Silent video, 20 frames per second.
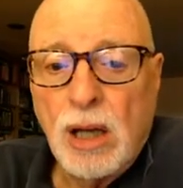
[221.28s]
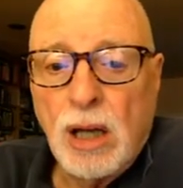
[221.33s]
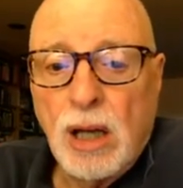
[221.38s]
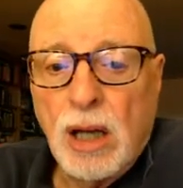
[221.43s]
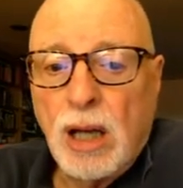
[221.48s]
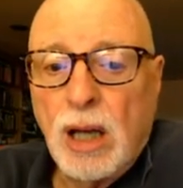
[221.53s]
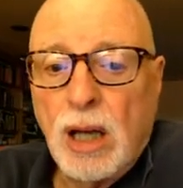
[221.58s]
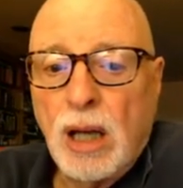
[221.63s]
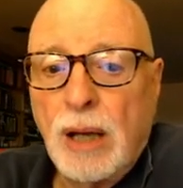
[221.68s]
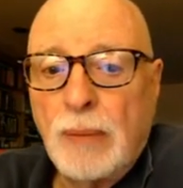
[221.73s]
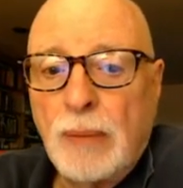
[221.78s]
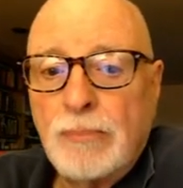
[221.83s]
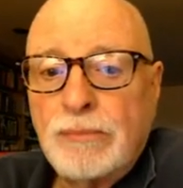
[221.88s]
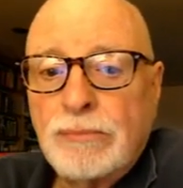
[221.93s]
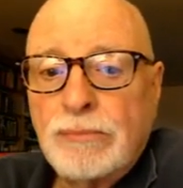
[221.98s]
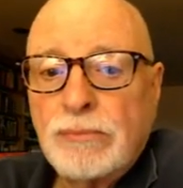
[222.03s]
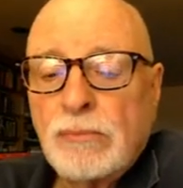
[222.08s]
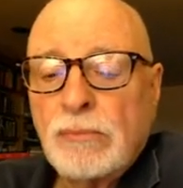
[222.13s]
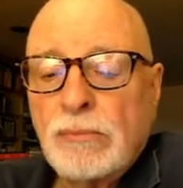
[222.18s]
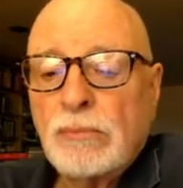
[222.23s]

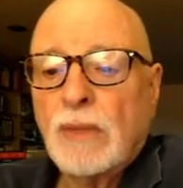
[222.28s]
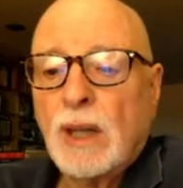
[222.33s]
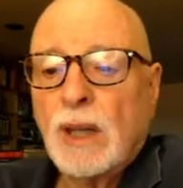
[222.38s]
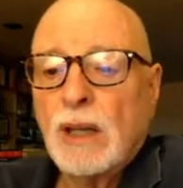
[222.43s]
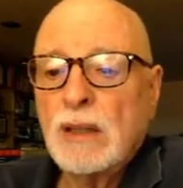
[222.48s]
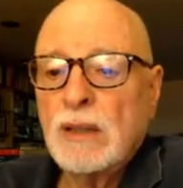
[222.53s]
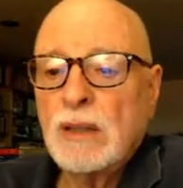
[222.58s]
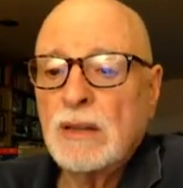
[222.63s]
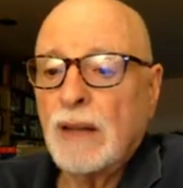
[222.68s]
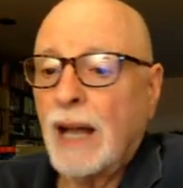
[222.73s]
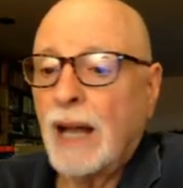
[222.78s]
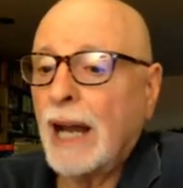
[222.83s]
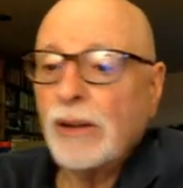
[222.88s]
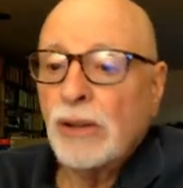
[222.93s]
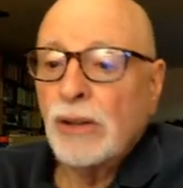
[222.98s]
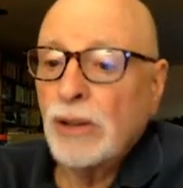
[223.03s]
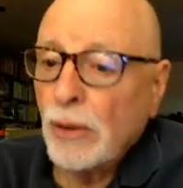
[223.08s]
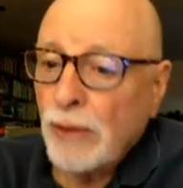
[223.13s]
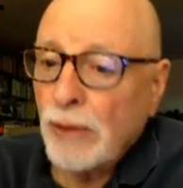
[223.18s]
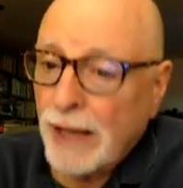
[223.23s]
Um, so I
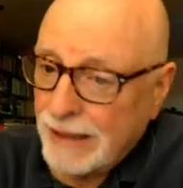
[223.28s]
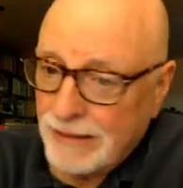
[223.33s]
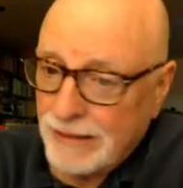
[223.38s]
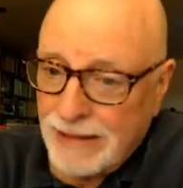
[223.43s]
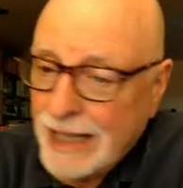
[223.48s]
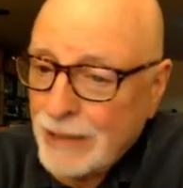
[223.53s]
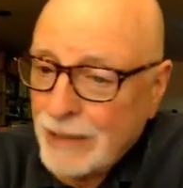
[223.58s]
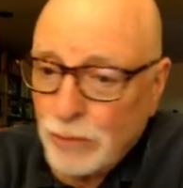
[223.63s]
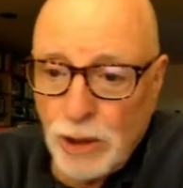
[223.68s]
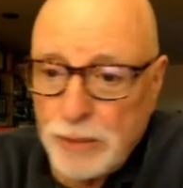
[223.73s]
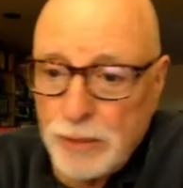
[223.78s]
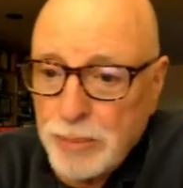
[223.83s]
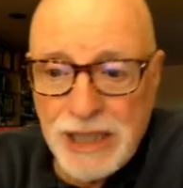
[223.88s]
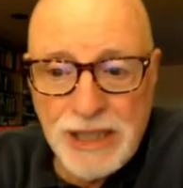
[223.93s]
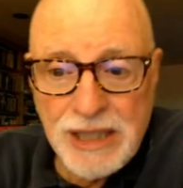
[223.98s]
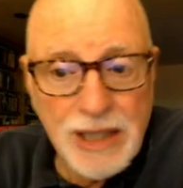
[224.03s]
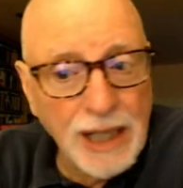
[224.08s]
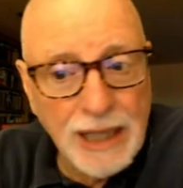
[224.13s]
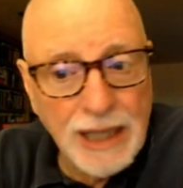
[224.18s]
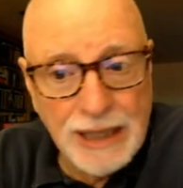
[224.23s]
don't know that that would have
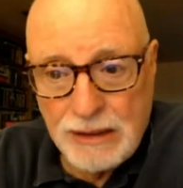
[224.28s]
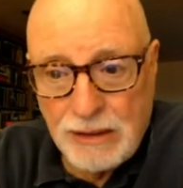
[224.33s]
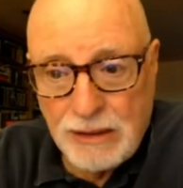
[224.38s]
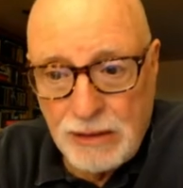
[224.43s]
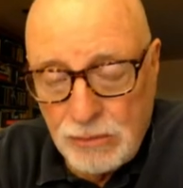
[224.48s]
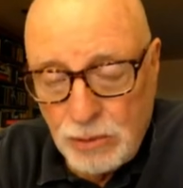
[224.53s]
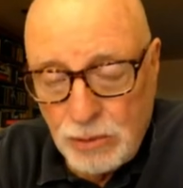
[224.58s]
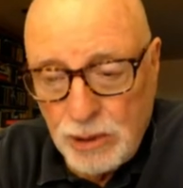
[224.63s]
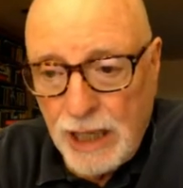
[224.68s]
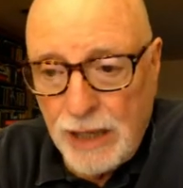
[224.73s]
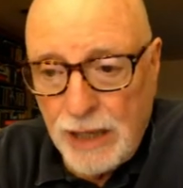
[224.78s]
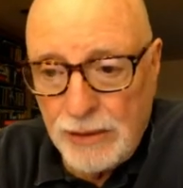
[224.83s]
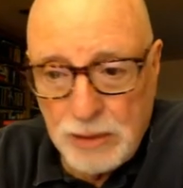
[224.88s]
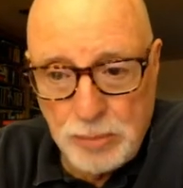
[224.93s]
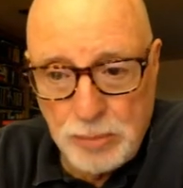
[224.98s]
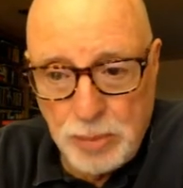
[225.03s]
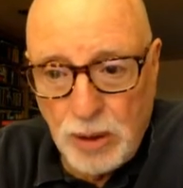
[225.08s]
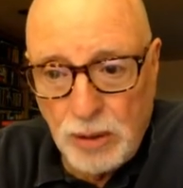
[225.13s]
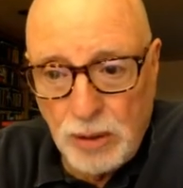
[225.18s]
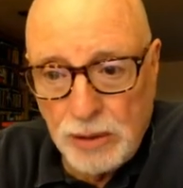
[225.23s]
been done without
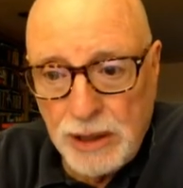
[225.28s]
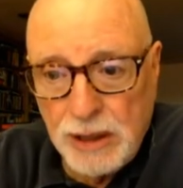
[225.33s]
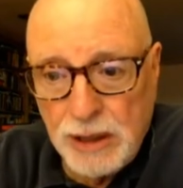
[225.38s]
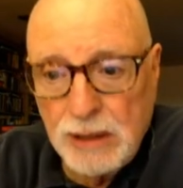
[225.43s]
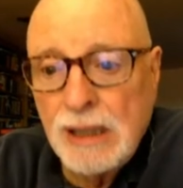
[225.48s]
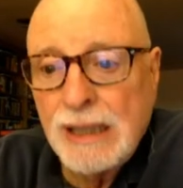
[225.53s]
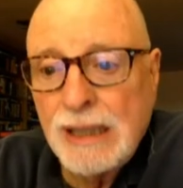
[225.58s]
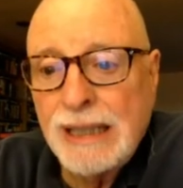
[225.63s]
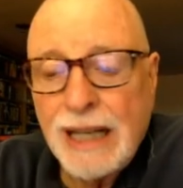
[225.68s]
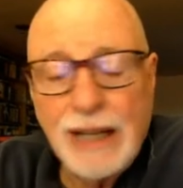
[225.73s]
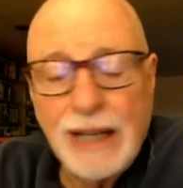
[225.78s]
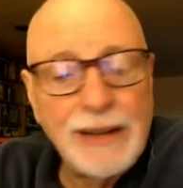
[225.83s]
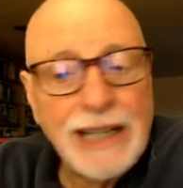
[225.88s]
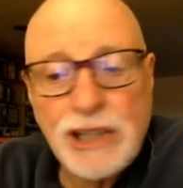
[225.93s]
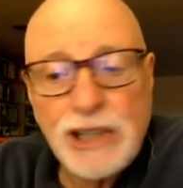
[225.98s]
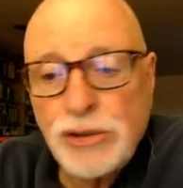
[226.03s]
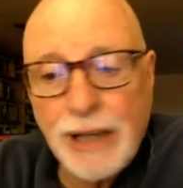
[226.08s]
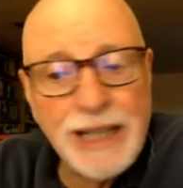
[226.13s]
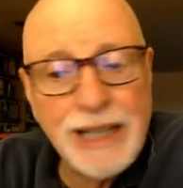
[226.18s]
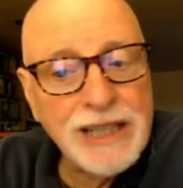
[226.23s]
Napoleon. Uh,
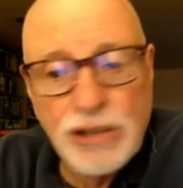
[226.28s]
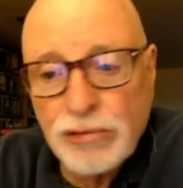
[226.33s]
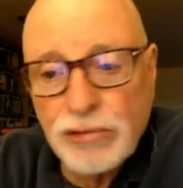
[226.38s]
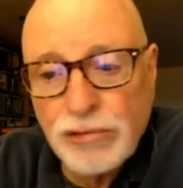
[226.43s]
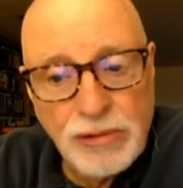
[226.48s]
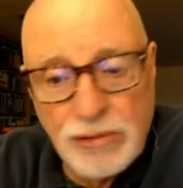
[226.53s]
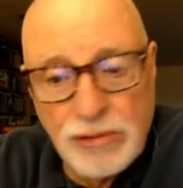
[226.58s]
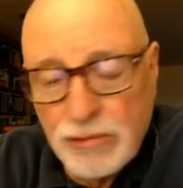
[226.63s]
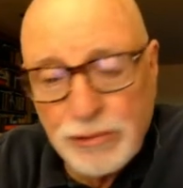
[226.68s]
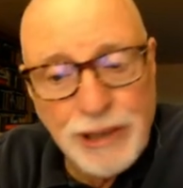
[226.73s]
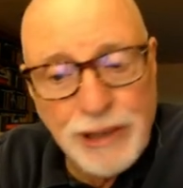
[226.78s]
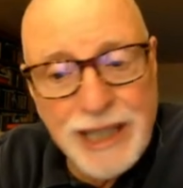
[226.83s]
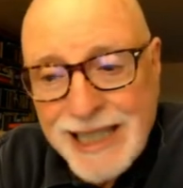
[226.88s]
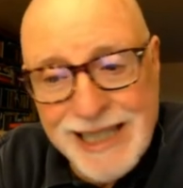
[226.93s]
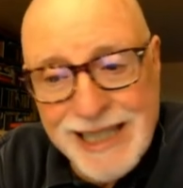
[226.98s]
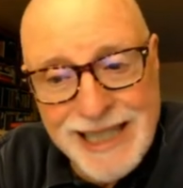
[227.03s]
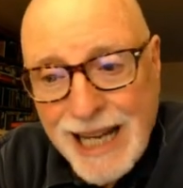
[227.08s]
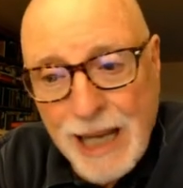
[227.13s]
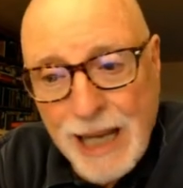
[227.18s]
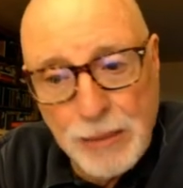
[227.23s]
they tried to
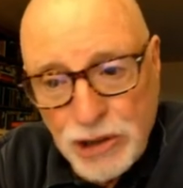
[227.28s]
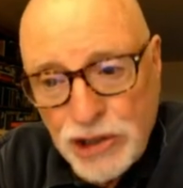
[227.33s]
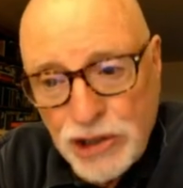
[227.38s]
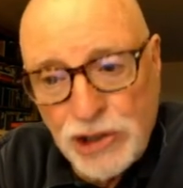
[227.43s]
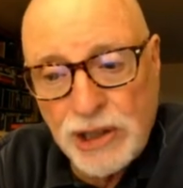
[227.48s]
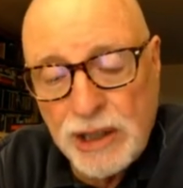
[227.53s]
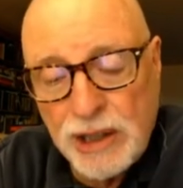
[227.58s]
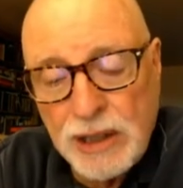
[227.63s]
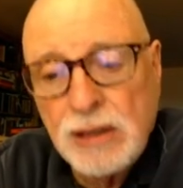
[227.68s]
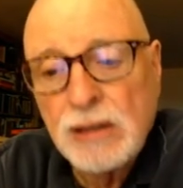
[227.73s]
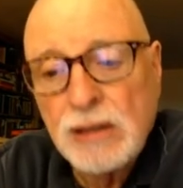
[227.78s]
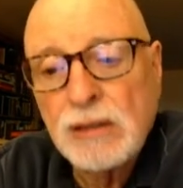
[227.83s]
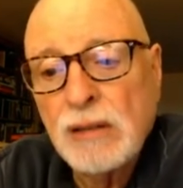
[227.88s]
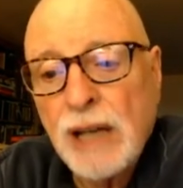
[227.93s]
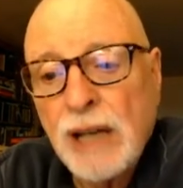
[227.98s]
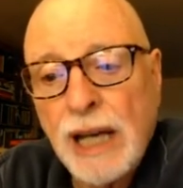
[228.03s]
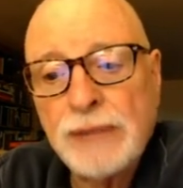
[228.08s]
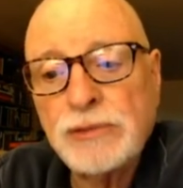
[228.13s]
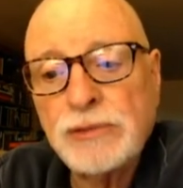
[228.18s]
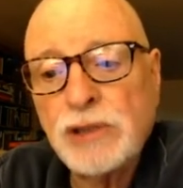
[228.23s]
reestablish it
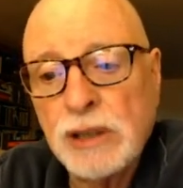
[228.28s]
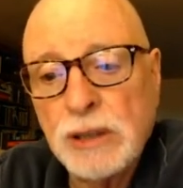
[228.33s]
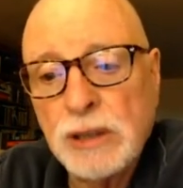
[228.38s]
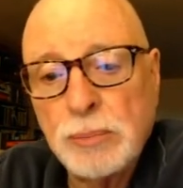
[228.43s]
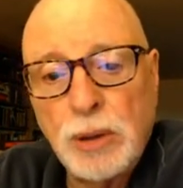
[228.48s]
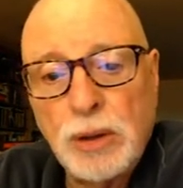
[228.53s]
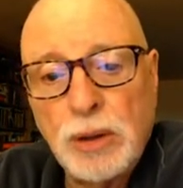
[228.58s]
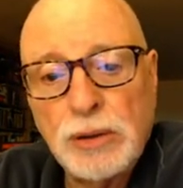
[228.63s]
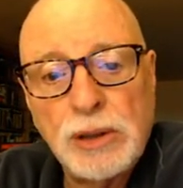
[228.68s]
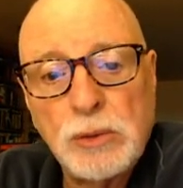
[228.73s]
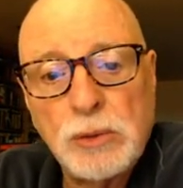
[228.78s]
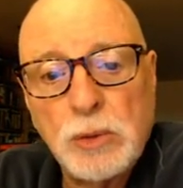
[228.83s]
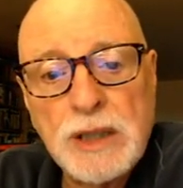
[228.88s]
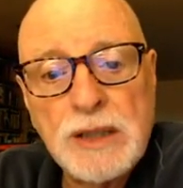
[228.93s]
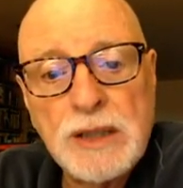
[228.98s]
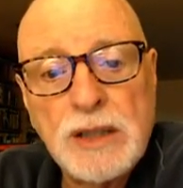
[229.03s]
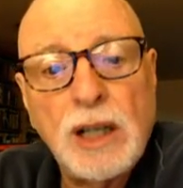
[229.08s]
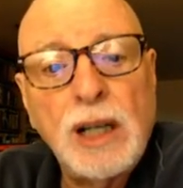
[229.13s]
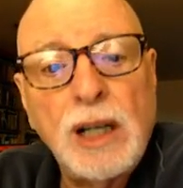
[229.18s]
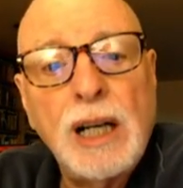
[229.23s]
after Napoleon
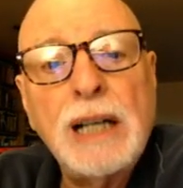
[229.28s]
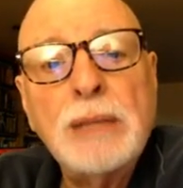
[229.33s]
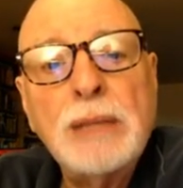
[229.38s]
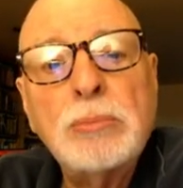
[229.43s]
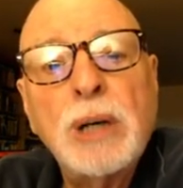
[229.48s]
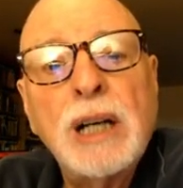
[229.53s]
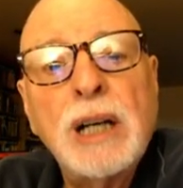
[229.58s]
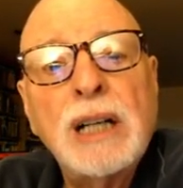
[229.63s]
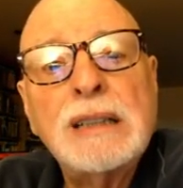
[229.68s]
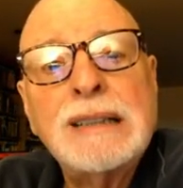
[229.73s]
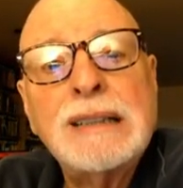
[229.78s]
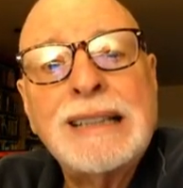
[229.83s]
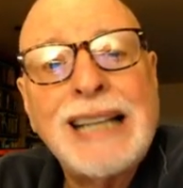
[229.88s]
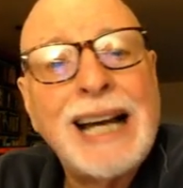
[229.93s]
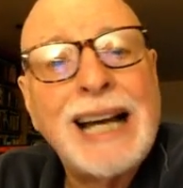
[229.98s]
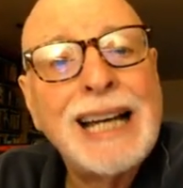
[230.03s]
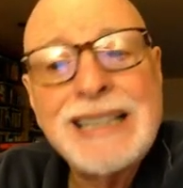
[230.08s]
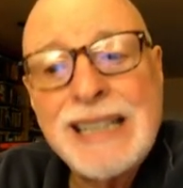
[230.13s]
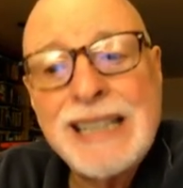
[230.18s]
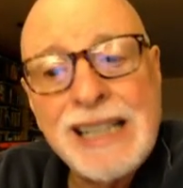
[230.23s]
was gone, but
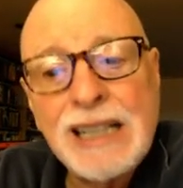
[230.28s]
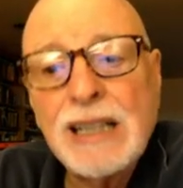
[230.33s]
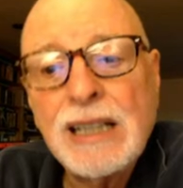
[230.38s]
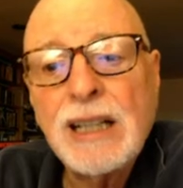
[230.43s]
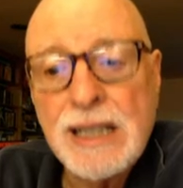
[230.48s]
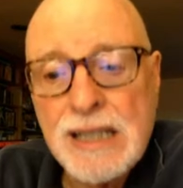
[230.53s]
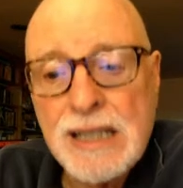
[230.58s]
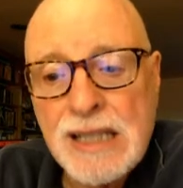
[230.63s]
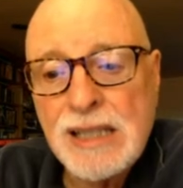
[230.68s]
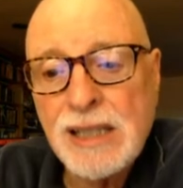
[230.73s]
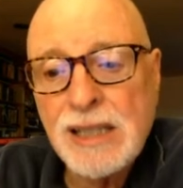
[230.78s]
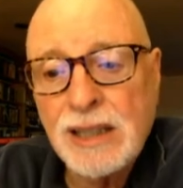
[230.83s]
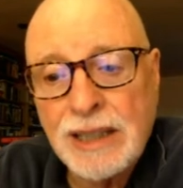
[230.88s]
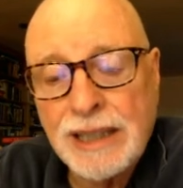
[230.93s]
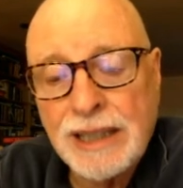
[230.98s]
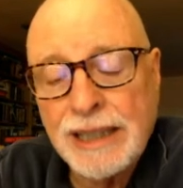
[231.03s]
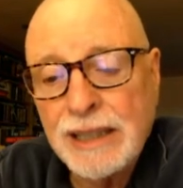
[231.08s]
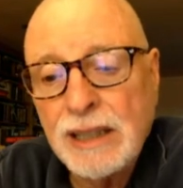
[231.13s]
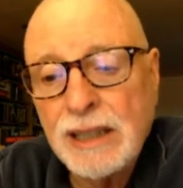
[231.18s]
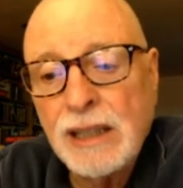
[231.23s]
the idea had
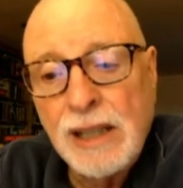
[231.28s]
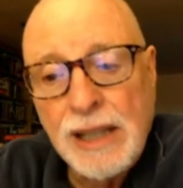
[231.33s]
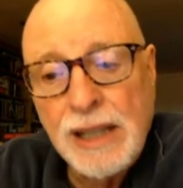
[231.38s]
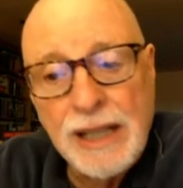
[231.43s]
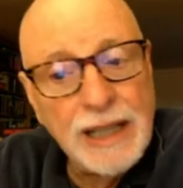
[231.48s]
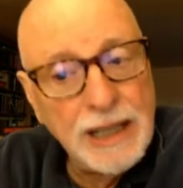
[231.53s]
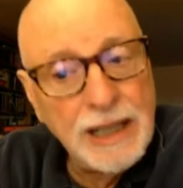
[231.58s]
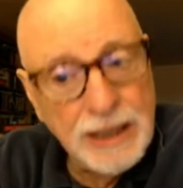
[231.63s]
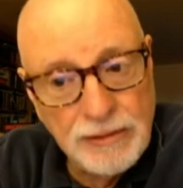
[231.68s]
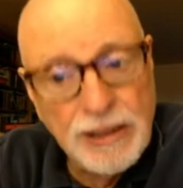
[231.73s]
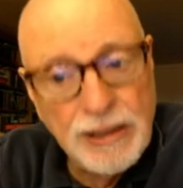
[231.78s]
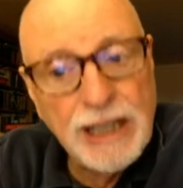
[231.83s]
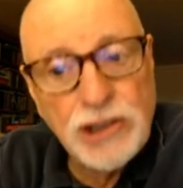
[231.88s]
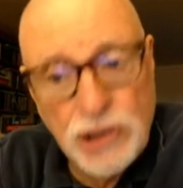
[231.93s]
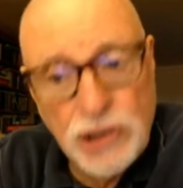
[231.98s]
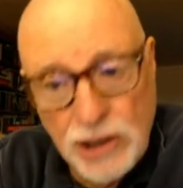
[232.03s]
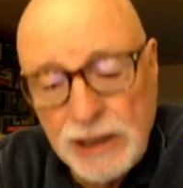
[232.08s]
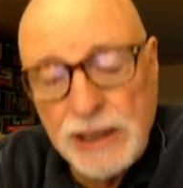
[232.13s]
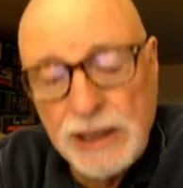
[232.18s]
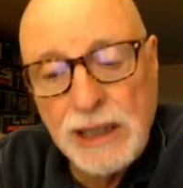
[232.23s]
sunk in, and
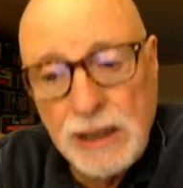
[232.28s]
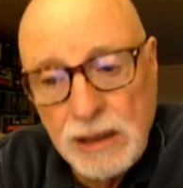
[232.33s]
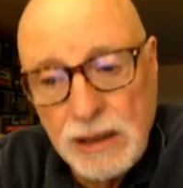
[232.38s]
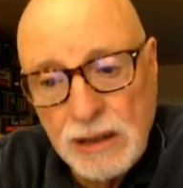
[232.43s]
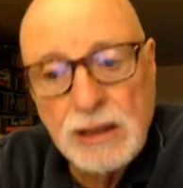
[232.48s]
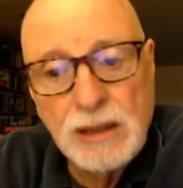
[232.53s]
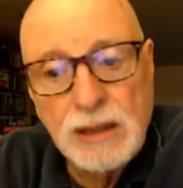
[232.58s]
eventually